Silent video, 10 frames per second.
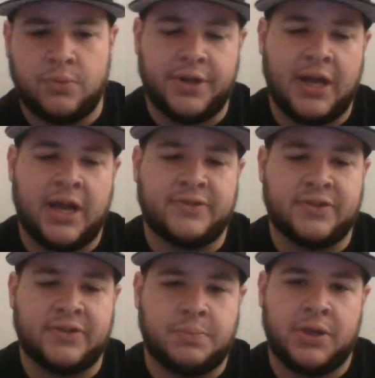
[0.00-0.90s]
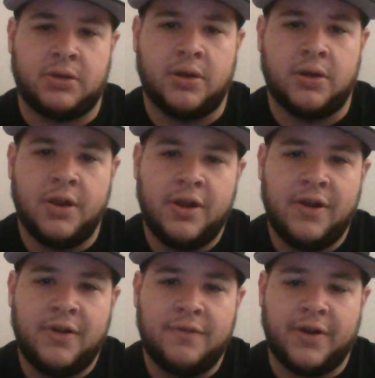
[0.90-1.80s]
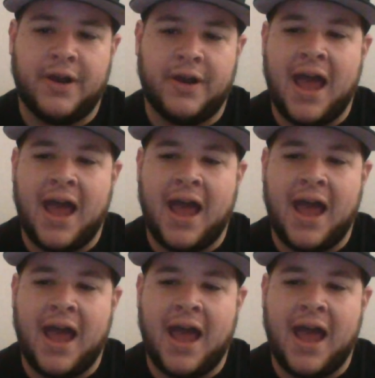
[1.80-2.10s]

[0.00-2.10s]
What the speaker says: of the guys that's been very